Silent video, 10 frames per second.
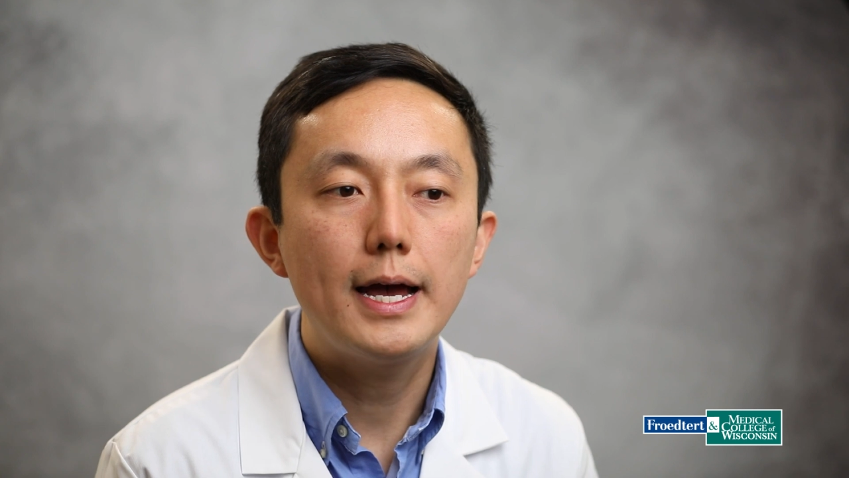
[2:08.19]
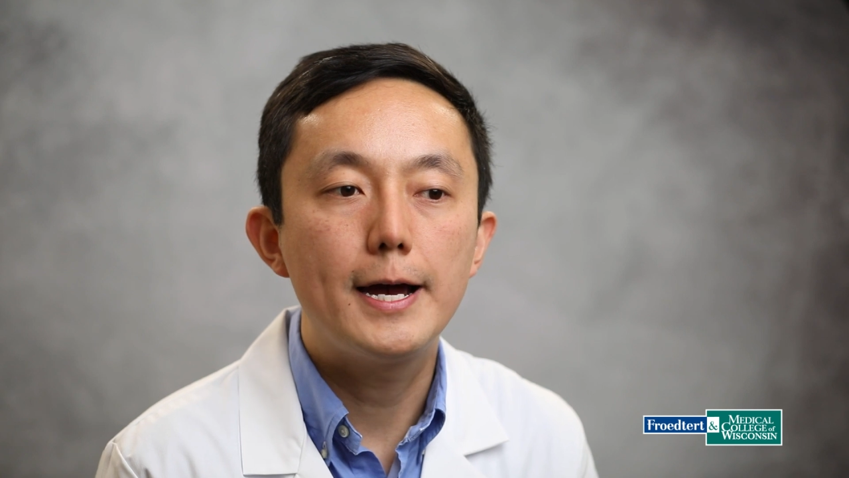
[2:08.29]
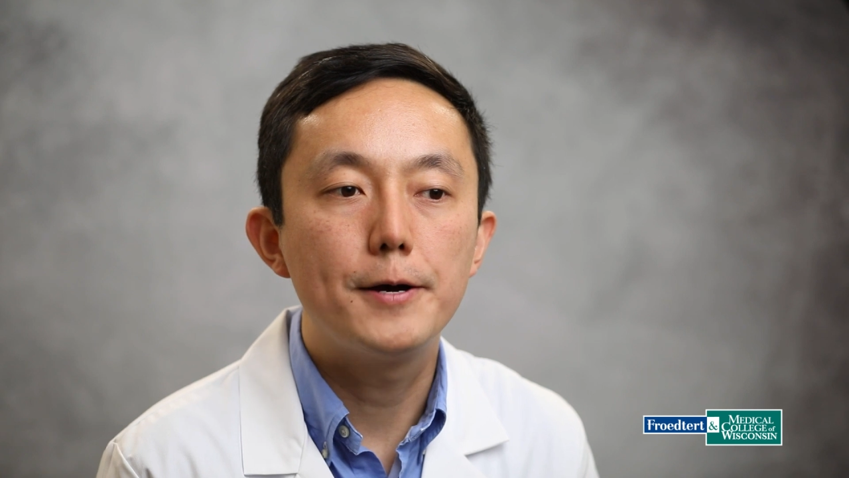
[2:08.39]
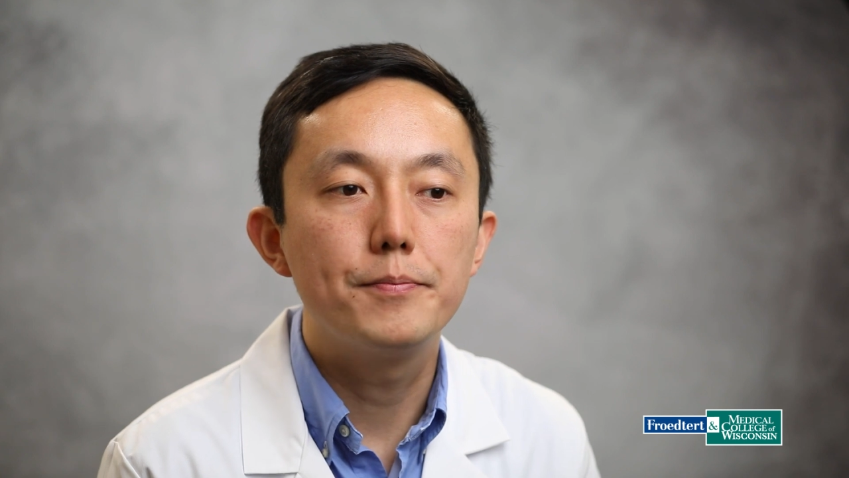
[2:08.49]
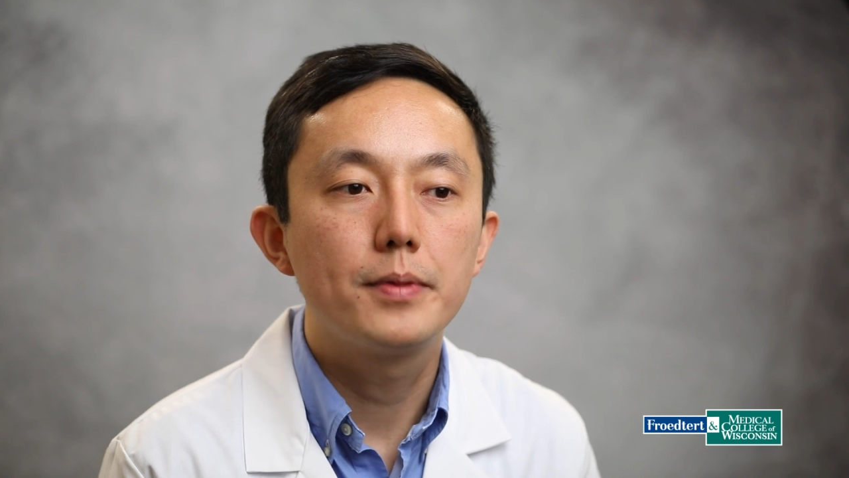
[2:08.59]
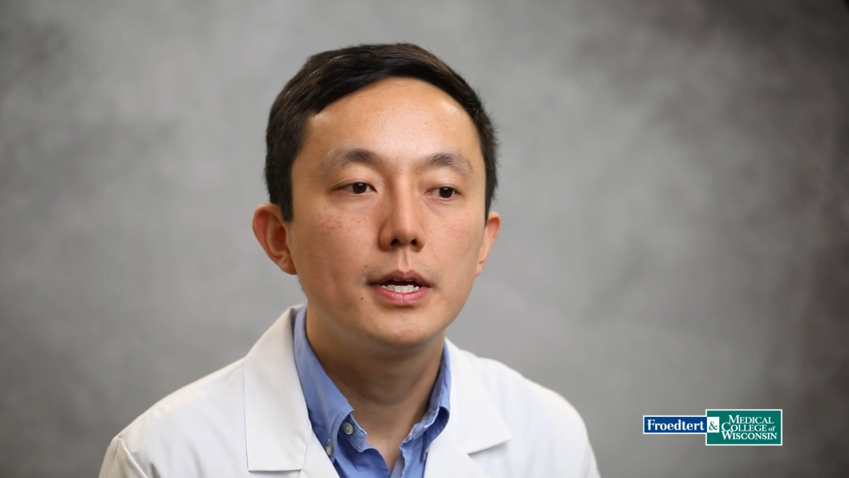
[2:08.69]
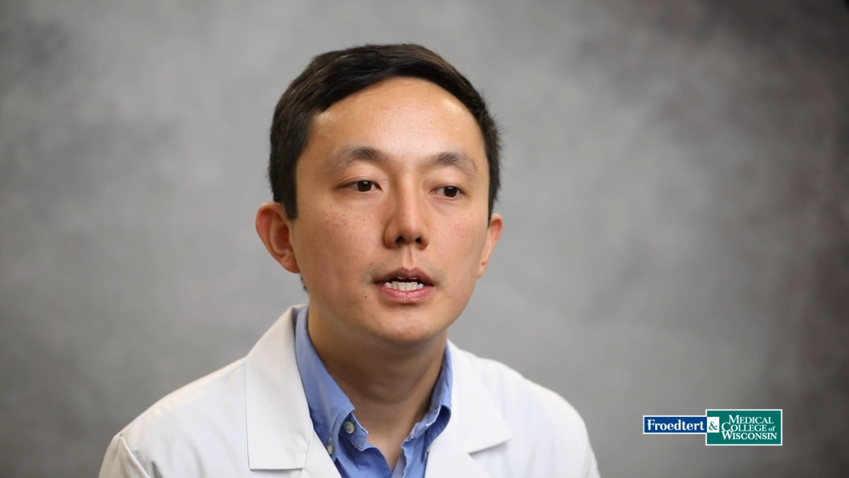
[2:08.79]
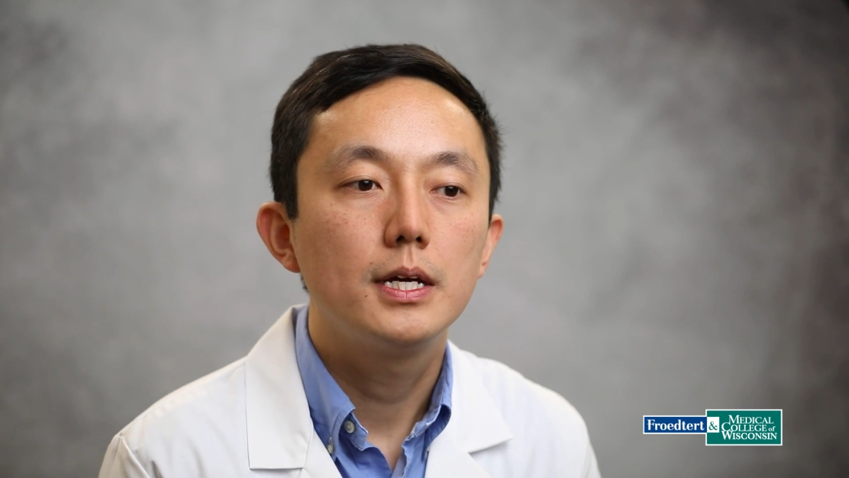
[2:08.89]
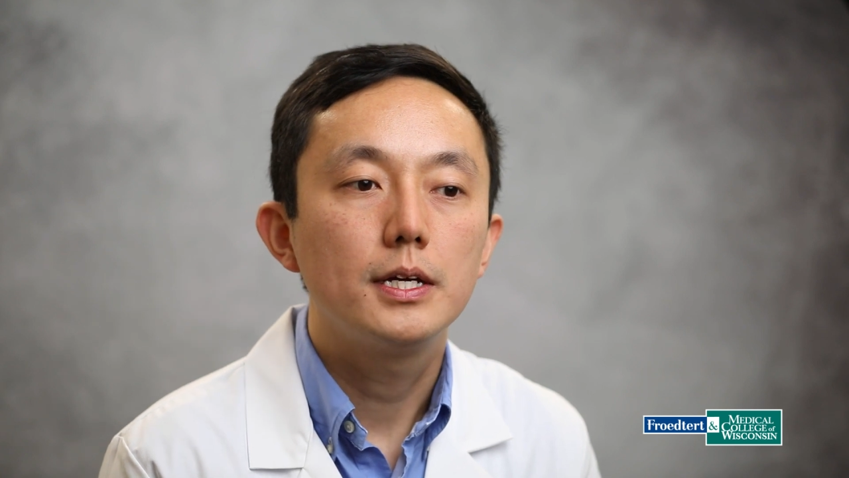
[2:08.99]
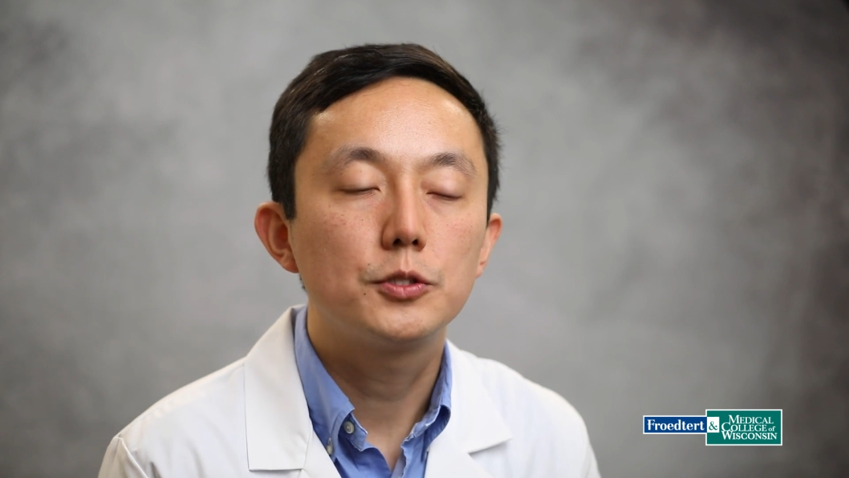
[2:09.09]
Um,
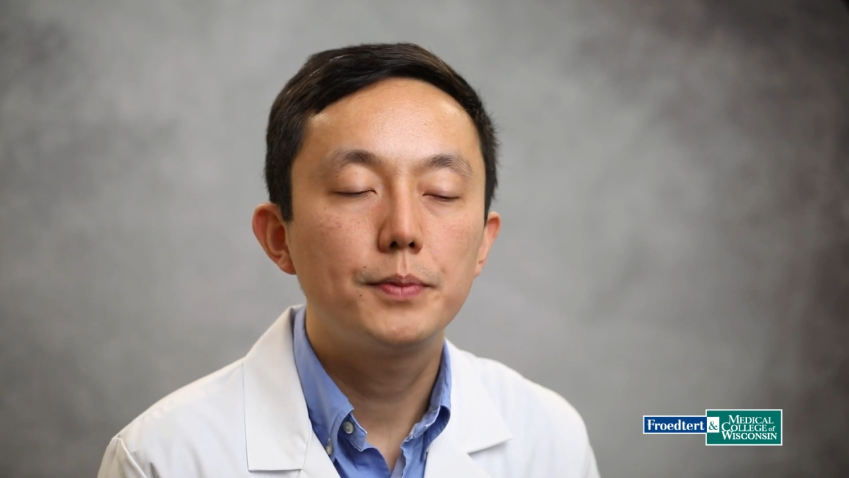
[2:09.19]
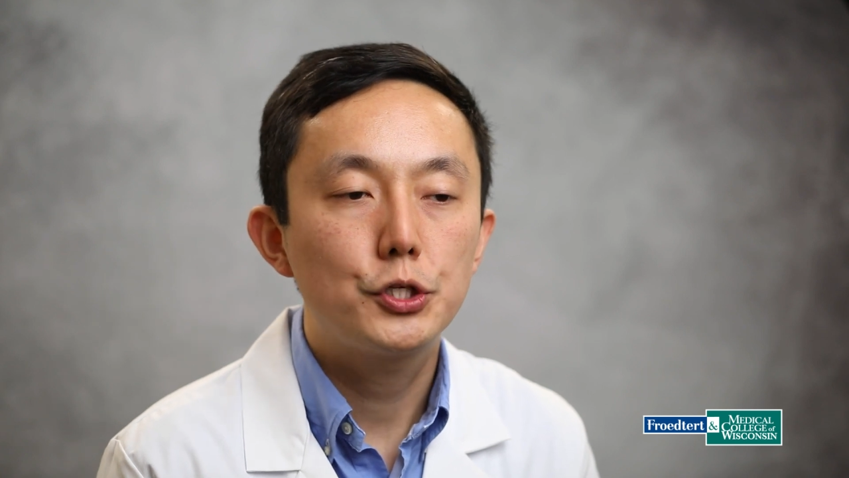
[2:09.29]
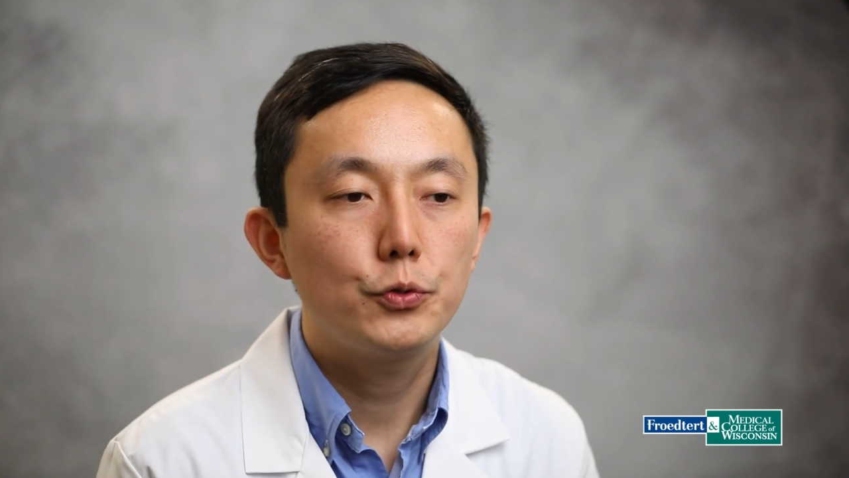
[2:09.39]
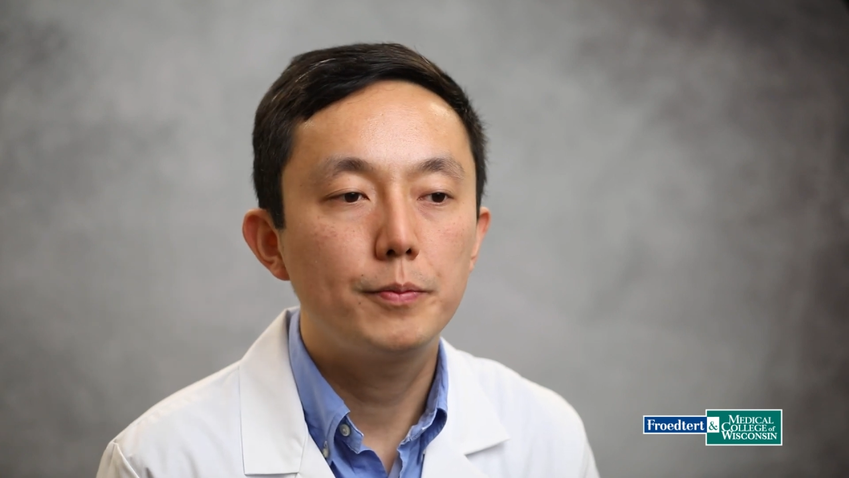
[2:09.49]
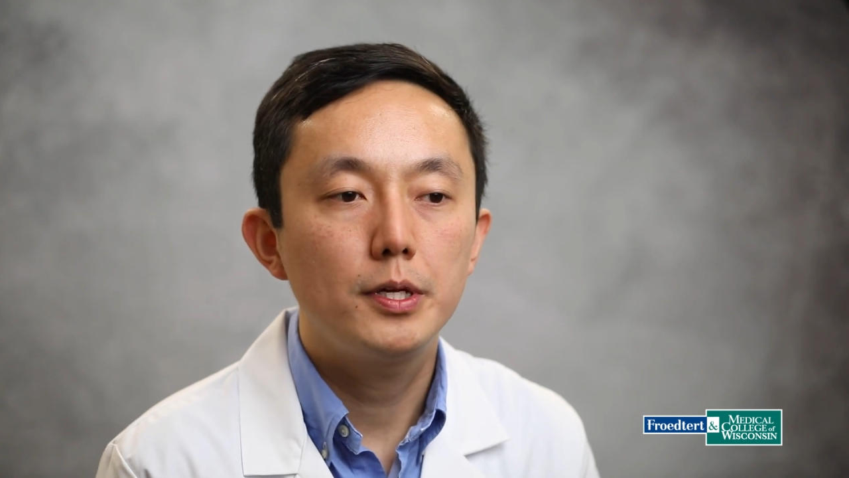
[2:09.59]
especially when